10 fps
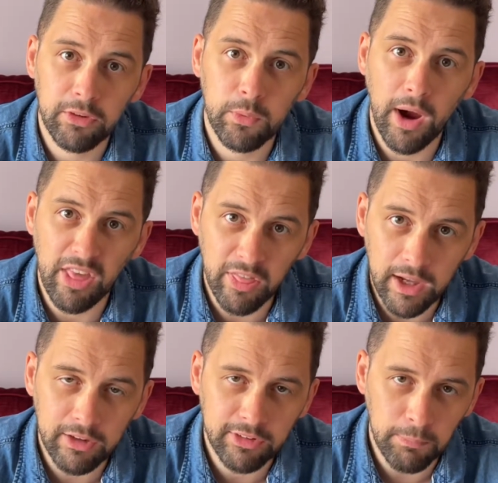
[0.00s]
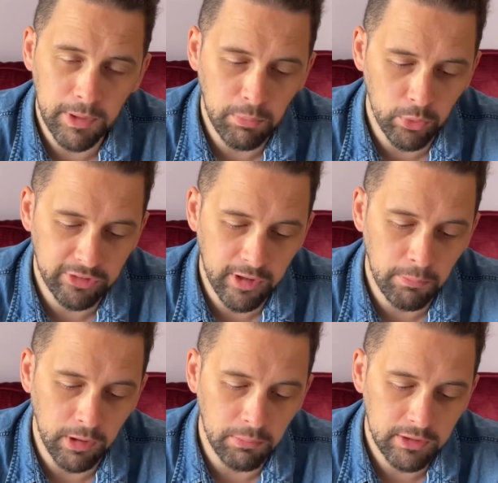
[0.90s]
I think some people will
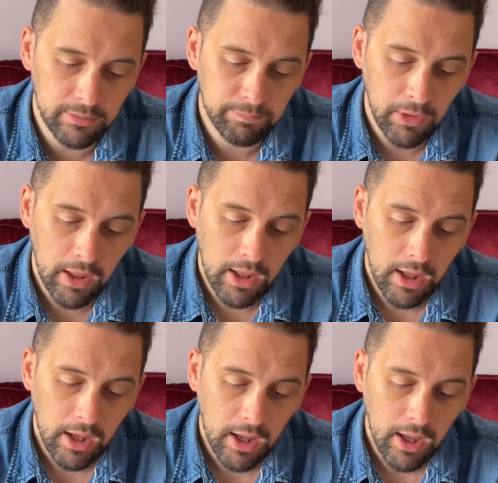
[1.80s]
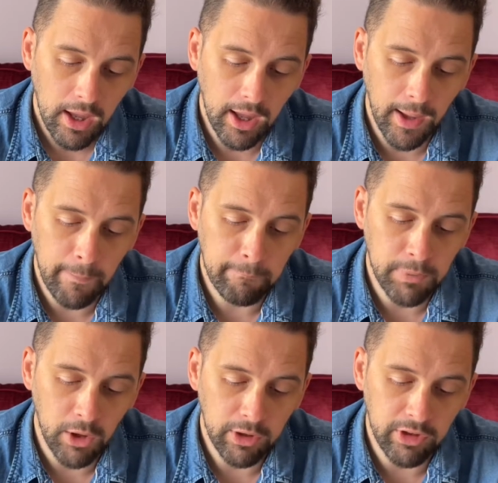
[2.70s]
stumble a bit,
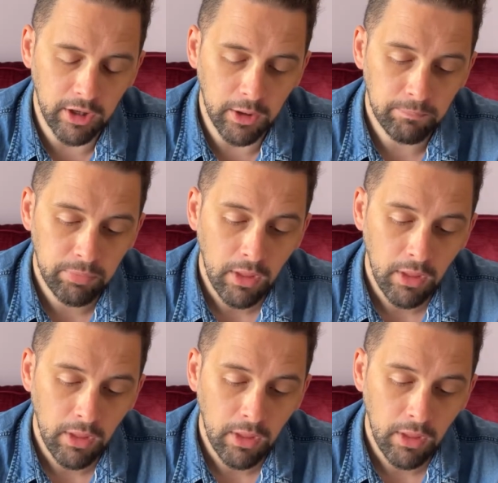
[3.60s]
but I'll give it a go.